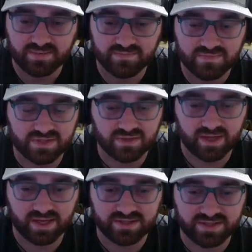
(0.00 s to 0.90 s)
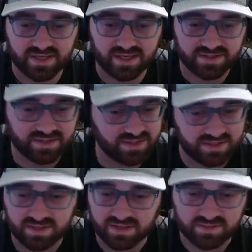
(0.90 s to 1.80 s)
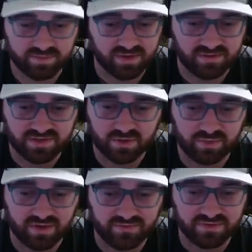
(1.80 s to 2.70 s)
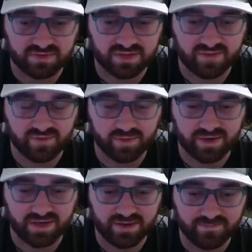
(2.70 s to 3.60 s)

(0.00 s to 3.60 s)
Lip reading: So like I said, it's personal preference with everybody.